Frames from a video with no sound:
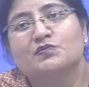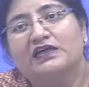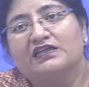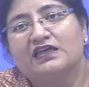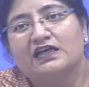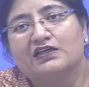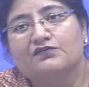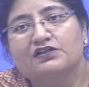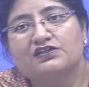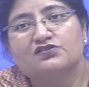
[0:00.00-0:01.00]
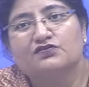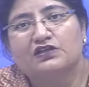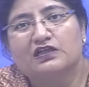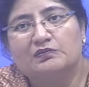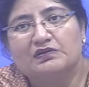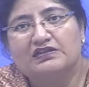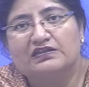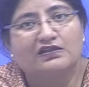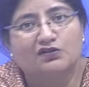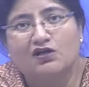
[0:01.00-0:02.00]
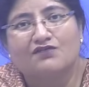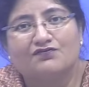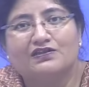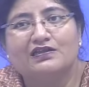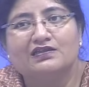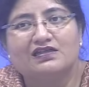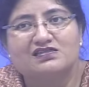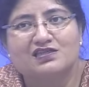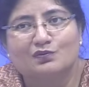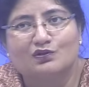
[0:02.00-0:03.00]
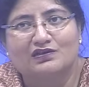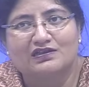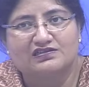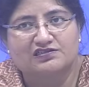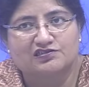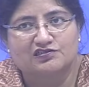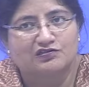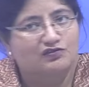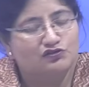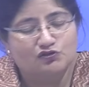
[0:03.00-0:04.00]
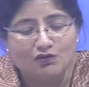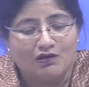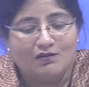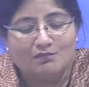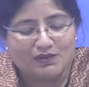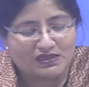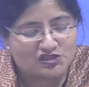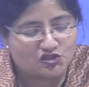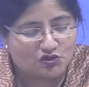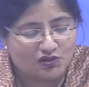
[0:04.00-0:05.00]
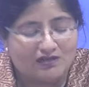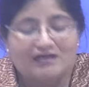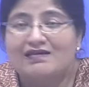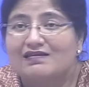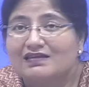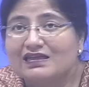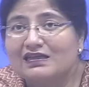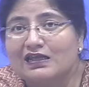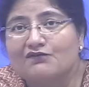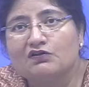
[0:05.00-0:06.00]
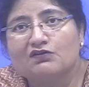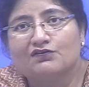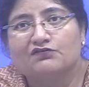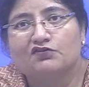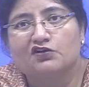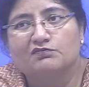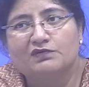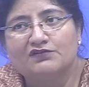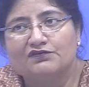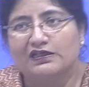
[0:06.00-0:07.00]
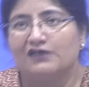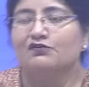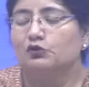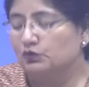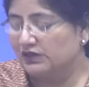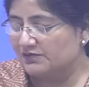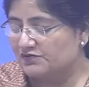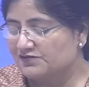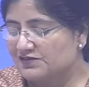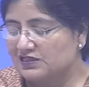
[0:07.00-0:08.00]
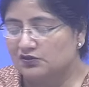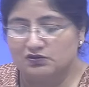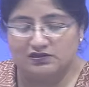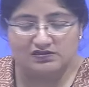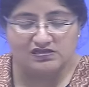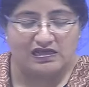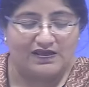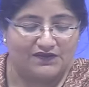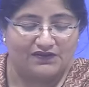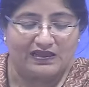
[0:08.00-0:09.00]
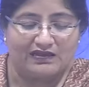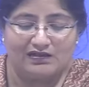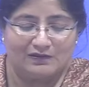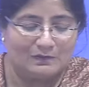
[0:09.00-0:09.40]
by the activities of the company. They are not within that same organization. So based on the level of involvement, we have 2 types of stakeholders. Then